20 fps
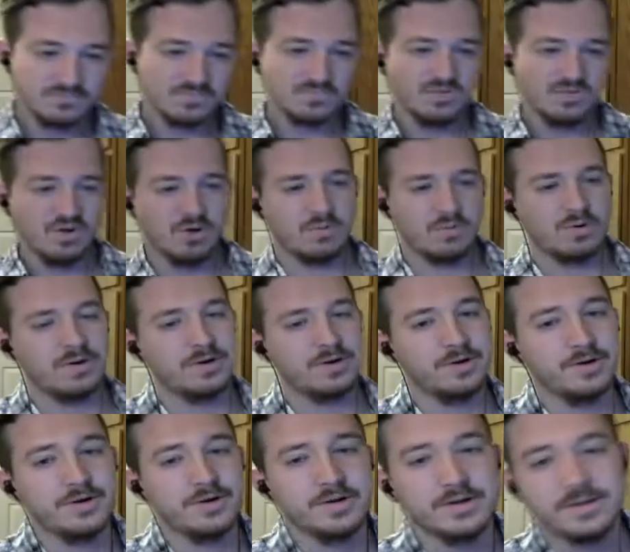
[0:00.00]
Don't worry,
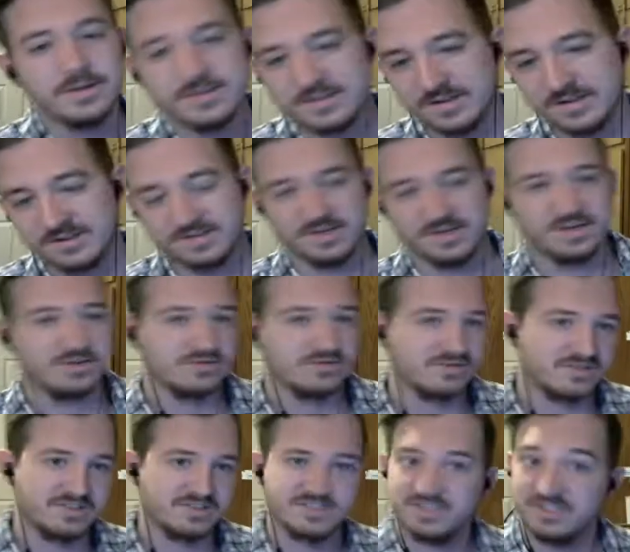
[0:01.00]
he's not
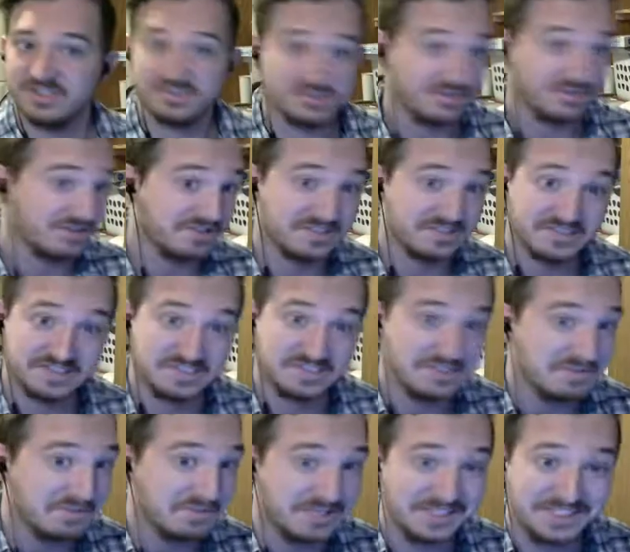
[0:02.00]
dangerous. He sure doesn't seem
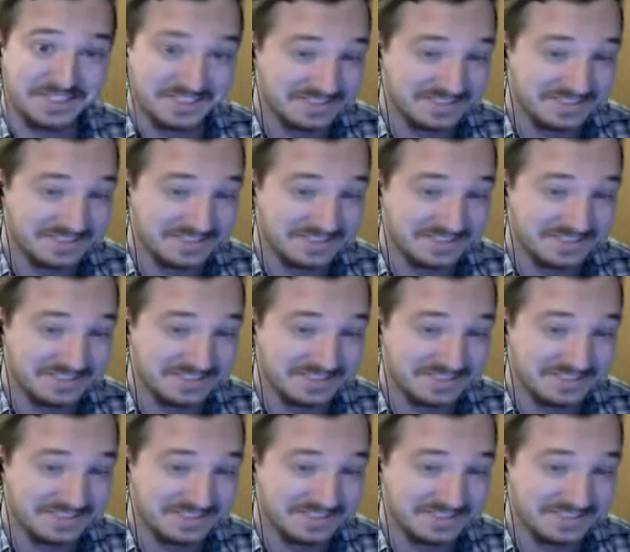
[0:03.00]
it.